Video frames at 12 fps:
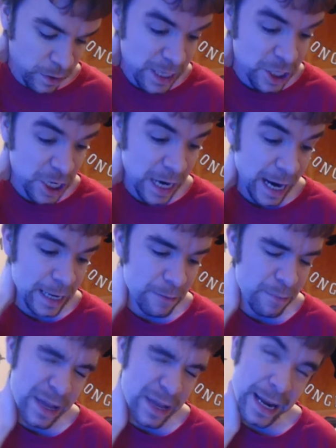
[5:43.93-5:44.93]
Ninja Gaiden,
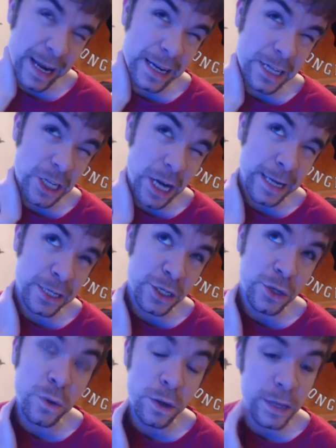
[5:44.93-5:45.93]
played Ninja Gaiden
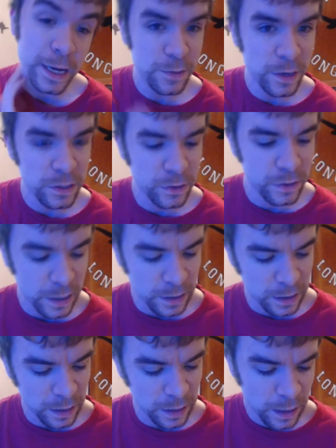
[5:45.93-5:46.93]
2 on the Xbox
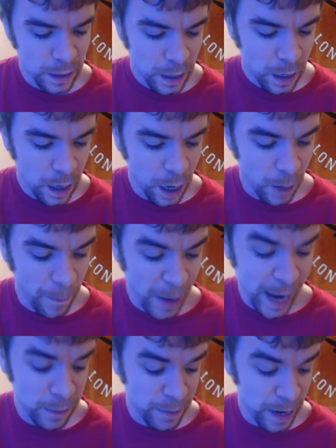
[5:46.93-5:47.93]
360.
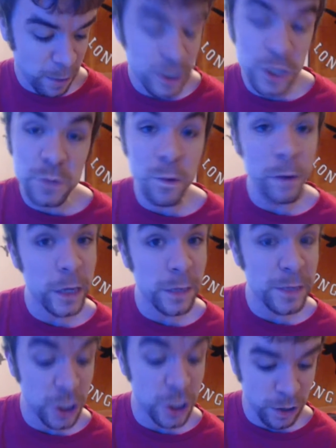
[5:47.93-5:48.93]
Pac-Man, which is what we're going to
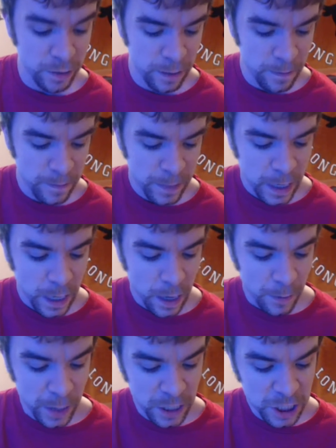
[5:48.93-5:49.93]
be streaming.
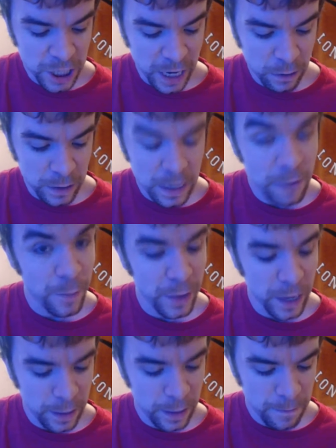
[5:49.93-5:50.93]
Punch-Out, never
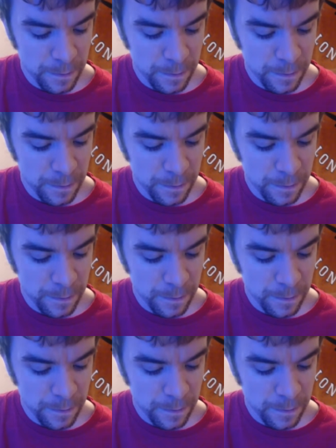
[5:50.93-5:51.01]
played it.